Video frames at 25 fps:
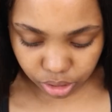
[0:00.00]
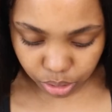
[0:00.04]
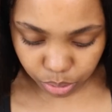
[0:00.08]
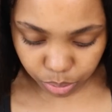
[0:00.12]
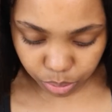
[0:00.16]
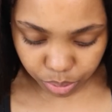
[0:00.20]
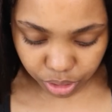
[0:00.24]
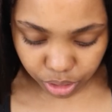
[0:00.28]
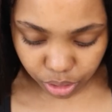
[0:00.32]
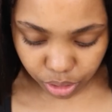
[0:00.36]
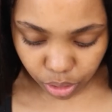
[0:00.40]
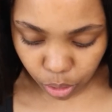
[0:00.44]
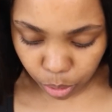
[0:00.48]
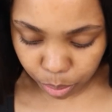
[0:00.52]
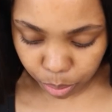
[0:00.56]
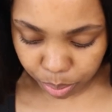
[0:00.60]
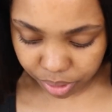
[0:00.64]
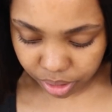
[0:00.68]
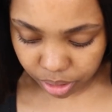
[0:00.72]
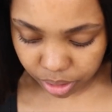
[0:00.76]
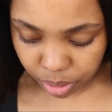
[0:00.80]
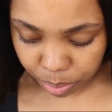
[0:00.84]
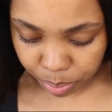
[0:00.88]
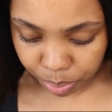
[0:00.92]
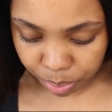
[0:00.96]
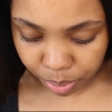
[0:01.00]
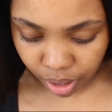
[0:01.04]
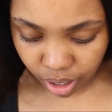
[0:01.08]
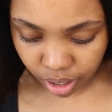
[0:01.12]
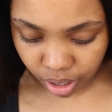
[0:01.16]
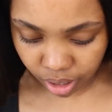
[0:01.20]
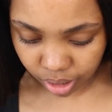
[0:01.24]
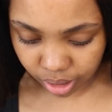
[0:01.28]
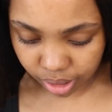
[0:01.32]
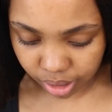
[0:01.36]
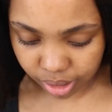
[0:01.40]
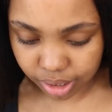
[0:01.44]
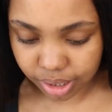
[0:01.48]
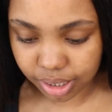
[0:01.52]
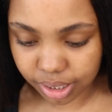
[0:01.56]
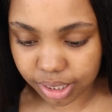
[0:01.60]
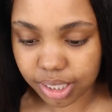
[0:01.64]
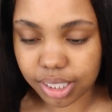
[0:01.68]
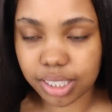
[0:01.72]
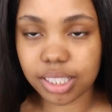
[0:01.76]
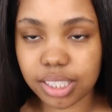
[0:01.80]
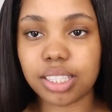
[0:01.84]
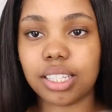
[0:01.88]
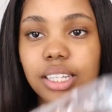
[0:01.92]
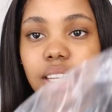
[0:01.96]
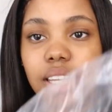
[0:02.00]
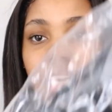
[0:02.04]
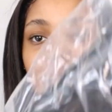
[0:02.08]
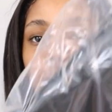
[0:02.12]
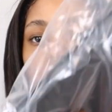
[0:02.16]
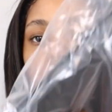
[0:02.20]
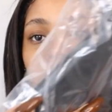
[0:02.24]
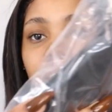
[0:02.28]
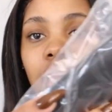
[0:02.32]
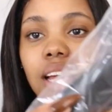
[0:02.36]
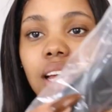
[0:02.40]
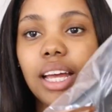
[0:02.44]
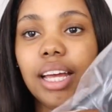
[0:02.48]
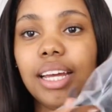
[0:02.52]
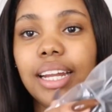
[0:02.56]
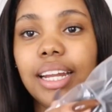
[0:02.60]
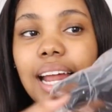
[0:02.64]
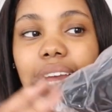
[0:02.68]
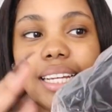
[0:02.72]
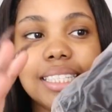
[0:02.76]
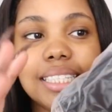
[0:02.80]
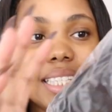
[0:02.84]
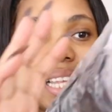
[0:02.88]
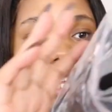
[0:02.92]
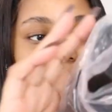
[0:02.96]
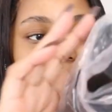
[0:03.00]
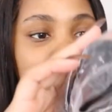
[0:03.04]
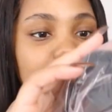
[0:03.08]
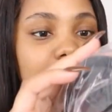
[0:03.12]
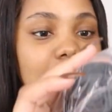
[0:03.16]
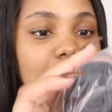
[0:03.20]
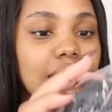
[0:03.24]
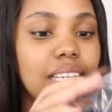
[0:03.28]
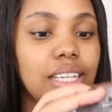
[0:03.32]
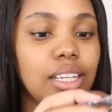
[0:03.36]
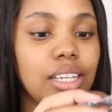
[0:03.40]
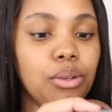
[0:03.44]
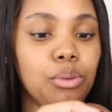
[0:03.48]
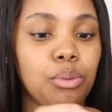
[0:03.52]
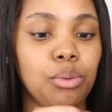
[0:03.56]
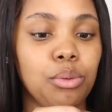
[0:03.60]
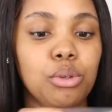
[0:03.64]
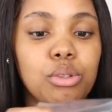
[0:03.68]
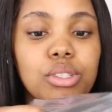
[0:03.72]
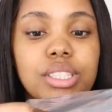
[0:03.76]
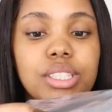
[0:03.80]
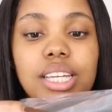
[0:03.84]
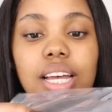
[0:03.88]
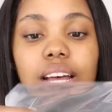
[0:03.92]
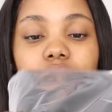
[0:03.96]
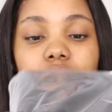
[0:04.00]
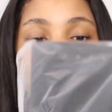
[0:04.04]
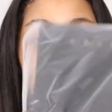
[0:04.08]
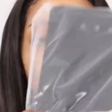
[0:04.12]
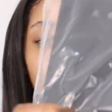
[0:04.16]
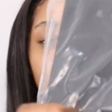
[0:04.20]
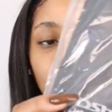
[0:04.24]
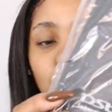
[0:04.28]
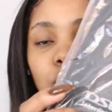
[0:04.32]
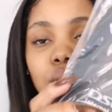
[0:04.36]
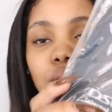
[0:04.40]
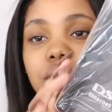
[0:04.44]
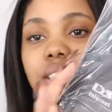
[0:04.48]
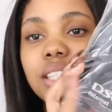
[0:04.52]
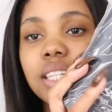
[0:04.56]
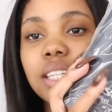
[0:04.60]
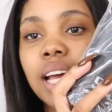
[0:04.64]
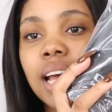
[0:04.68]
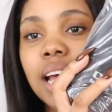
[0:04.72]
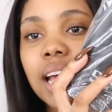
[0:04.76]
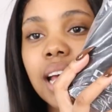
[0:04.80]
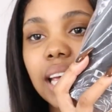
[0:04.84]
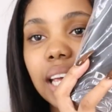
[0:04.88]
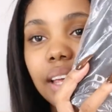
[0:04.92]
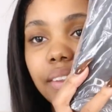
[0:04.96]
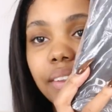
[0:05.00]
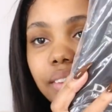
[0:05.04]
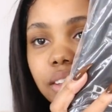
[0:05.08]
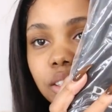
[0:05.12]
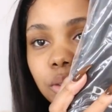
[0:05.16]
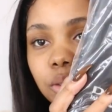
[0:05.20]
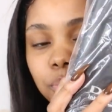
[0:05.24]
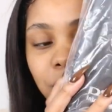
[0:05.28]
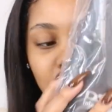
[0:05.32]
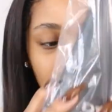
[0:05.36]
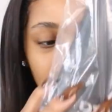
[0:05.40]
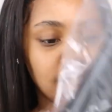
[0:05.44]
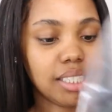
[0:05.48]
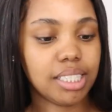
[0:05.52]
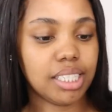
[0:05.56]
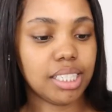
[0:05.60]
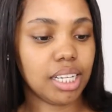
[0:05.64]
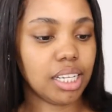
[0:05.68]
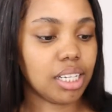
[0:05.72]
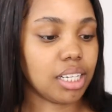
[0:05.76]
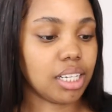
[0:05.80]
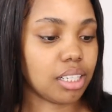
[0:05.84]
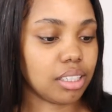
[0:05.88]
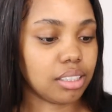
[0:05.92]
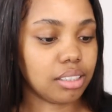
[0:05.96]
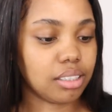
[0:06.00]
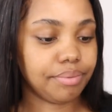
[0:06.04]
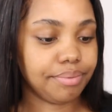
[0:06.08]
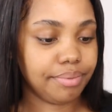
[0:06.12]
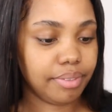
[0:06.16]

So when you open the box, it has the router, of course, in this plastic.